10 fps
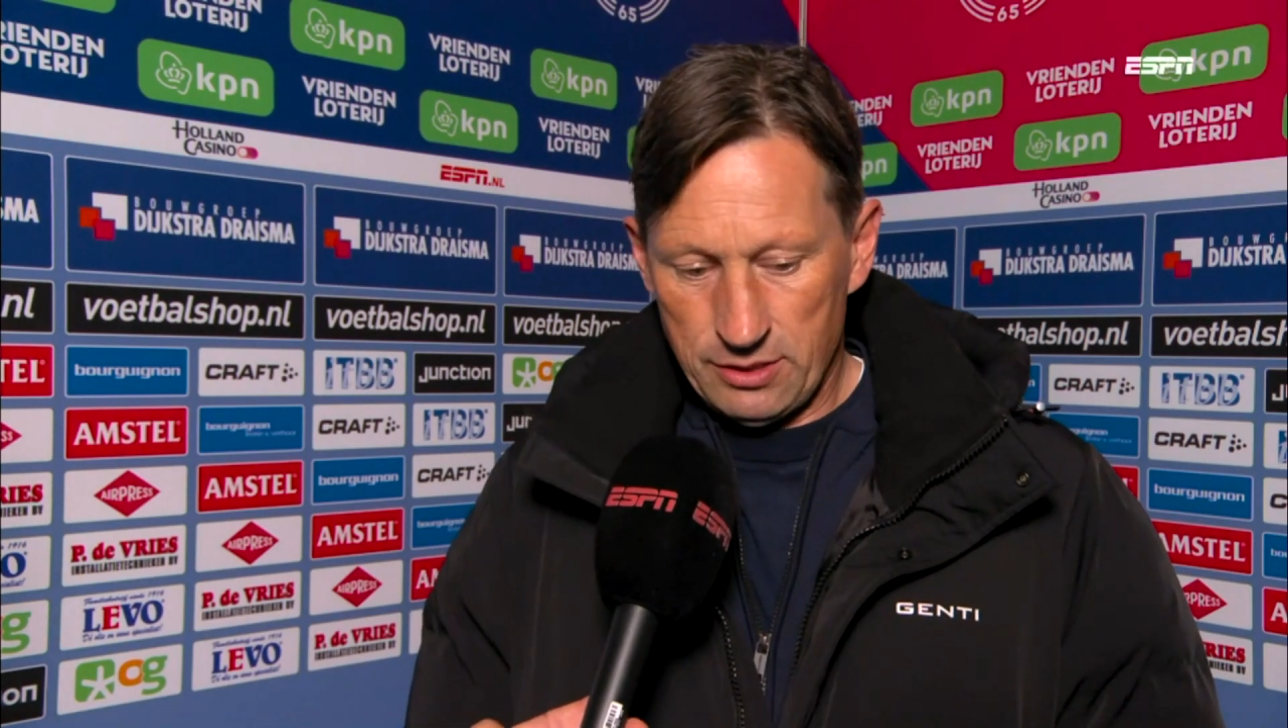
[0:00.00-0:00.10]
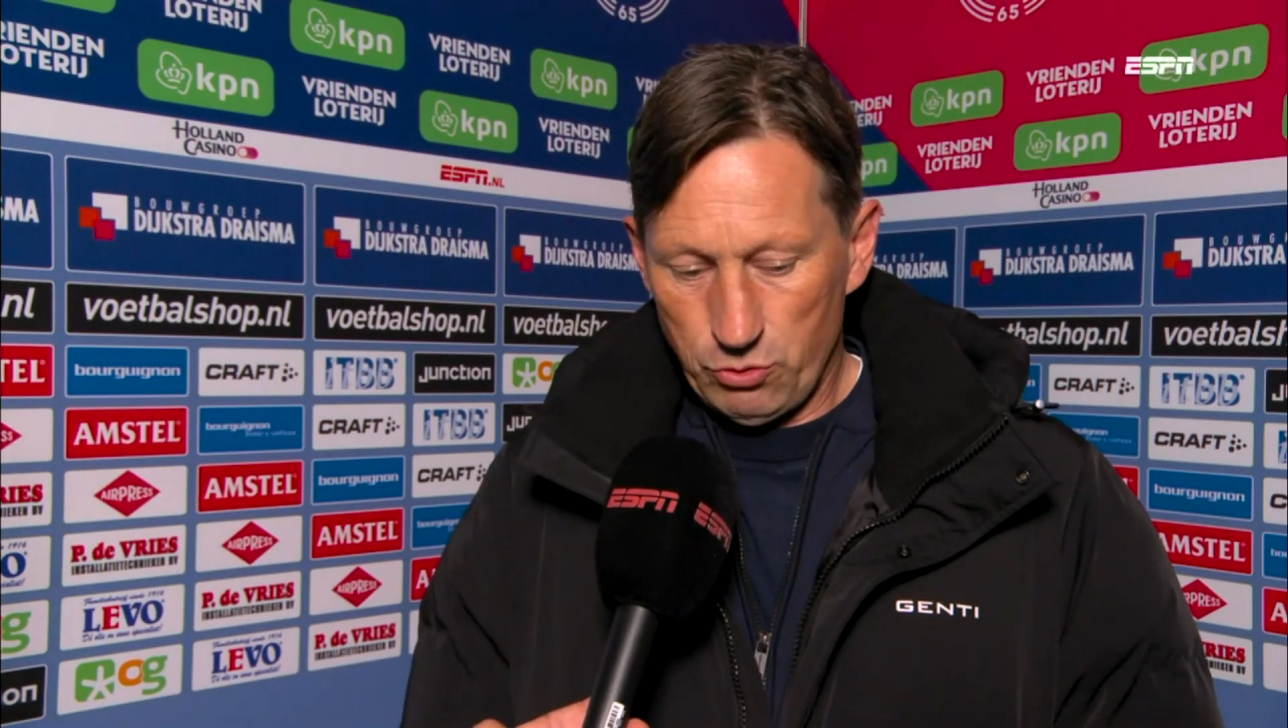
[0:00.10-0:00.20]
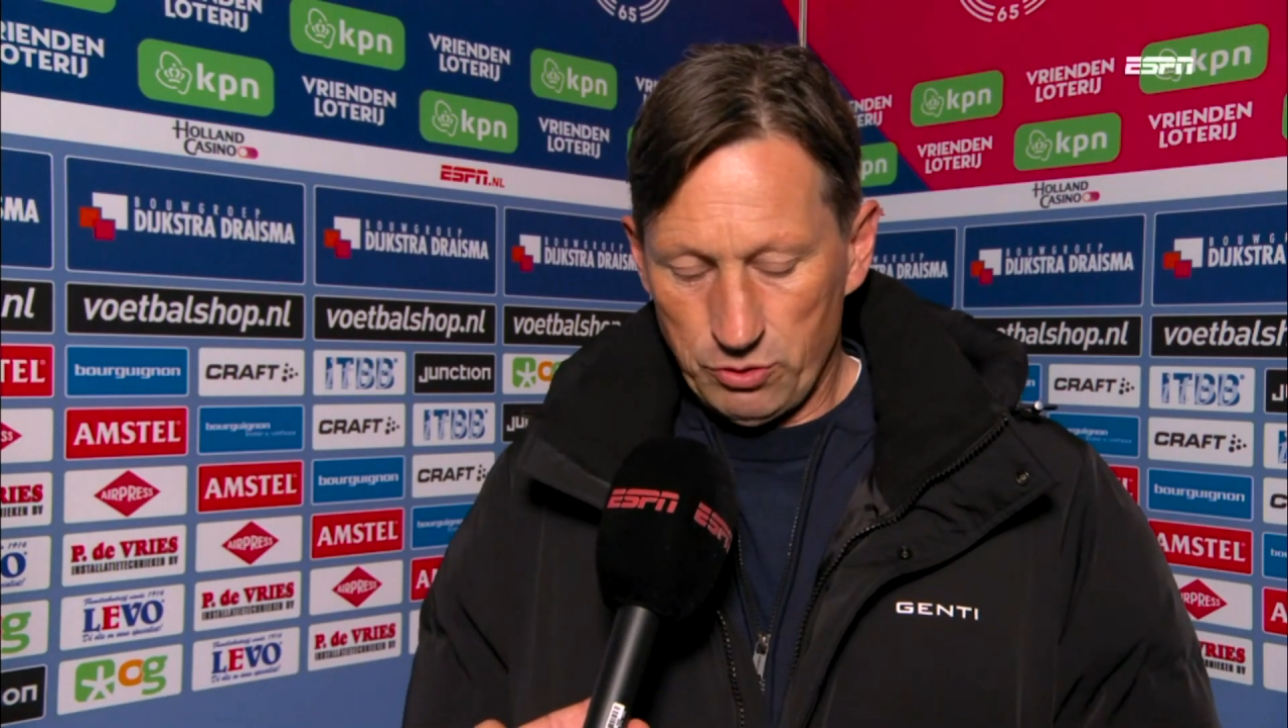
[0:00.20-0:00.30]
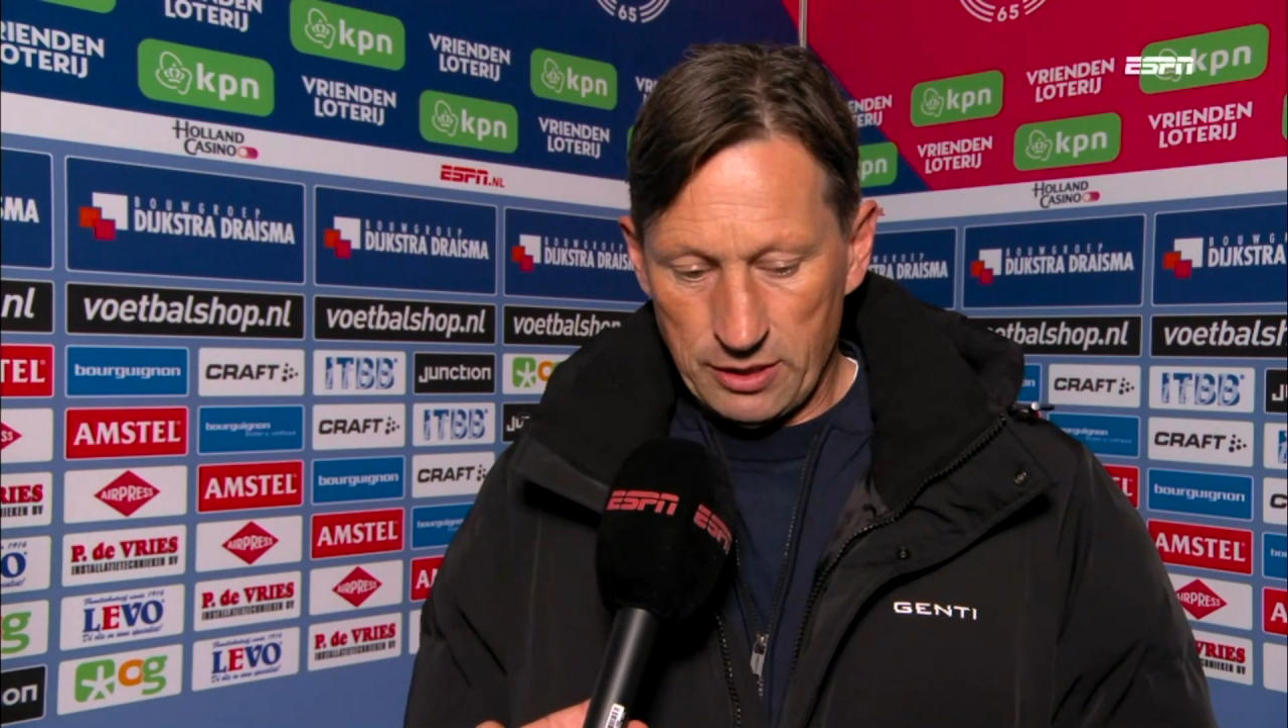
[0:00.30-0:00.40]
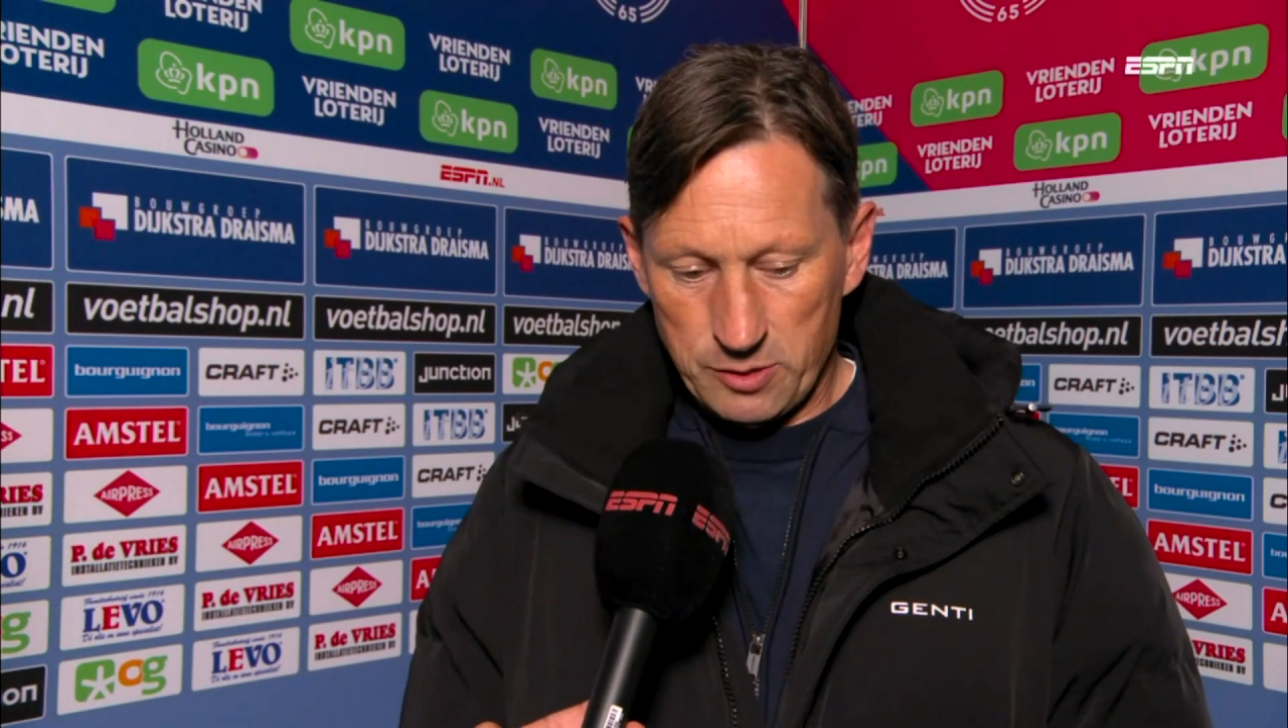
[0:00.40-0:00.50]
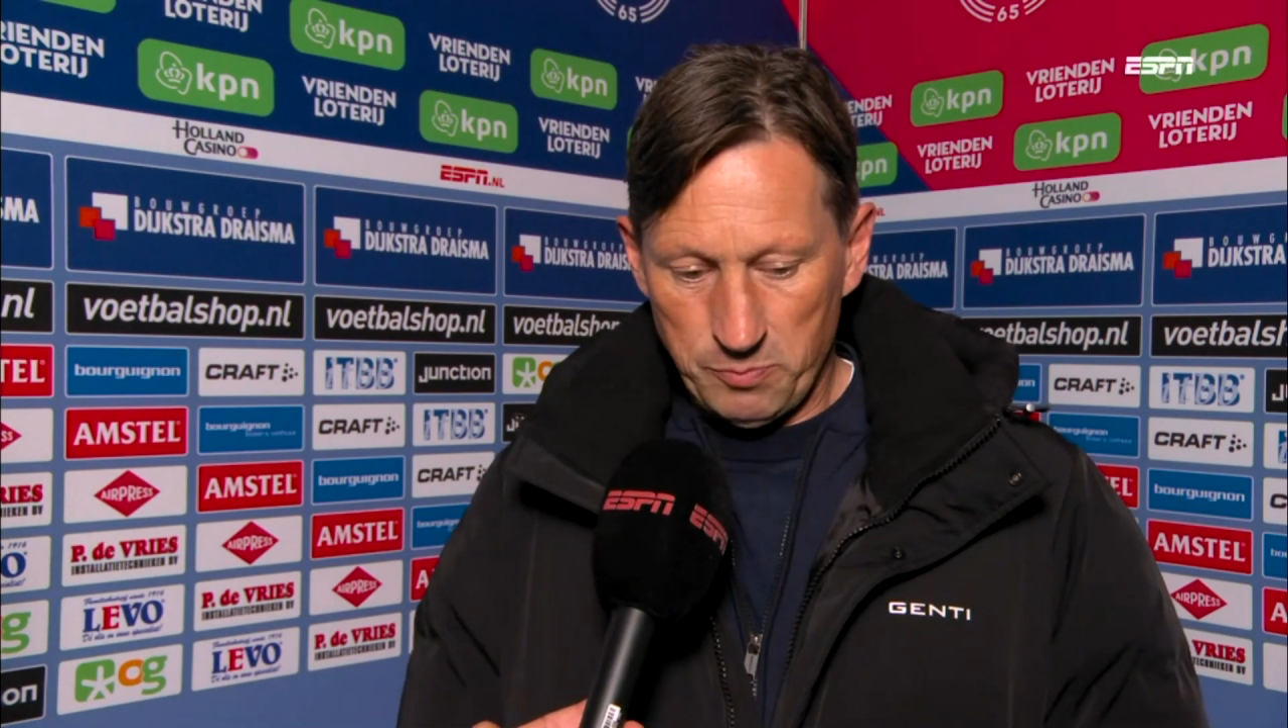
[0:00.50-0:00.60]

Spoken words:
so that's